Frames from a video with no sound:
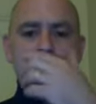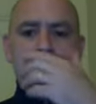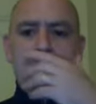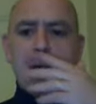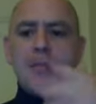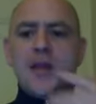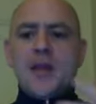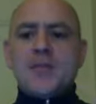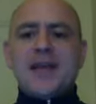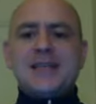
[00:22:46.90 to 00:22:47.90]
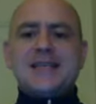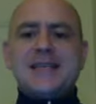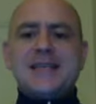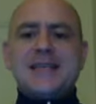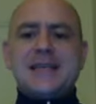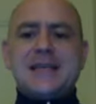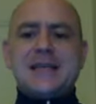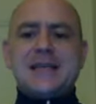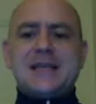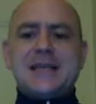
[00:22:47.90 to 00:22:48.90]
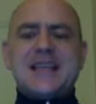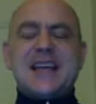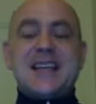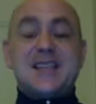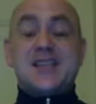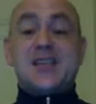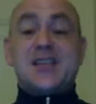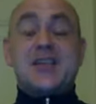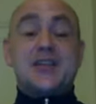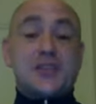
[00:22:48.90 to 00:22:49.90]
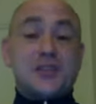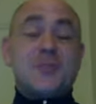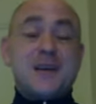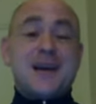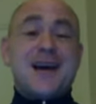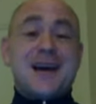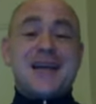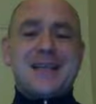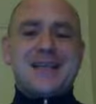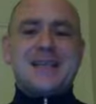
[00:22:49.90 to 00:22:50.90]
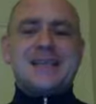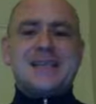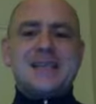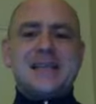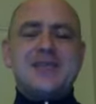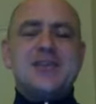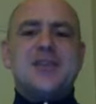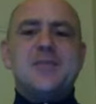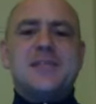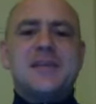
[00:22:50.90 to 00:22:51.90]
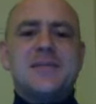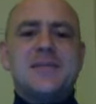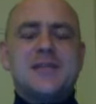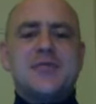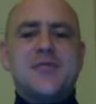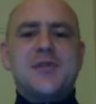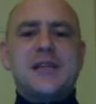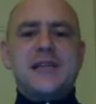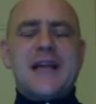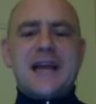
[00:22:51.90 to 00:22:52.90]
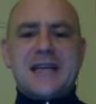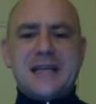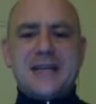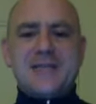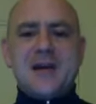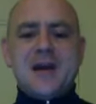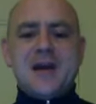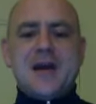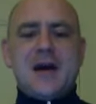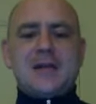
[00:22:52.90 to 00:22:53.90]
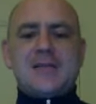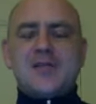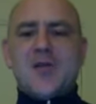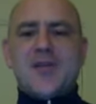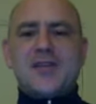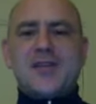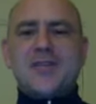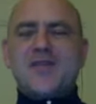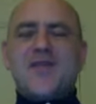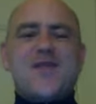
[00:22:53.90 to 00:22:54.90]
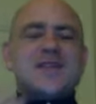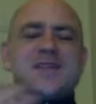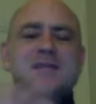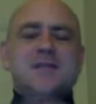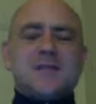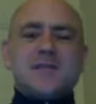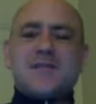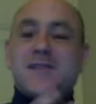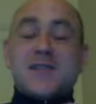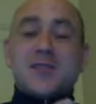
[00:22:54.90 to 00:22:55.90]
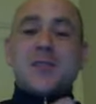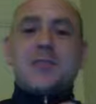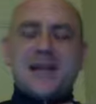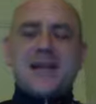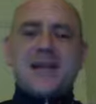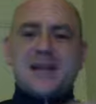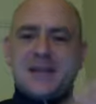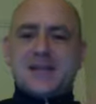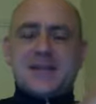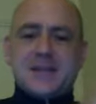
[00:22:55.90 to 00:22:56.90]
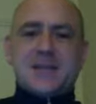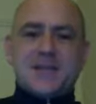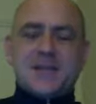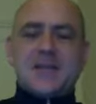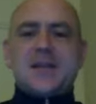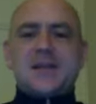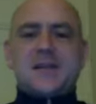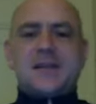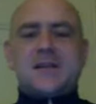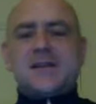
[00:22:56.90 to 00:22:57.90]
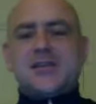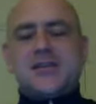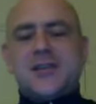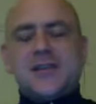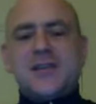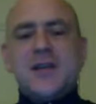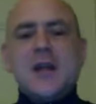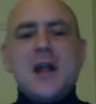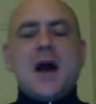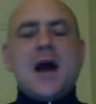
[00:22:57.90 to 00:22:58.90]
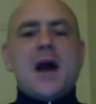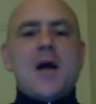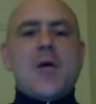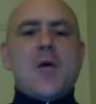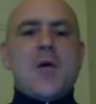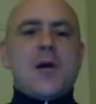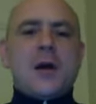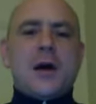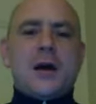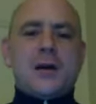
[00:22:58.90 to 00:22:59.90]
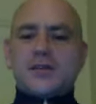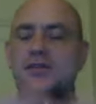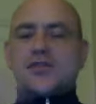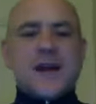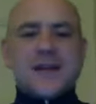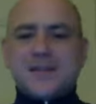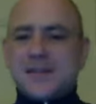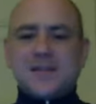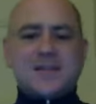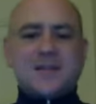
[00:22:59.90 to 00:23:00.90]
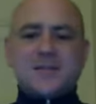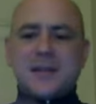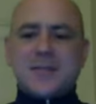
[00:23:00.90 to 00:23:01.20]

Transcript: The idea is that, yes, there should be a high intensity level. It should be something that's really negative. So whether it's something physical pain, like I said, is something that this treats, or stress in some type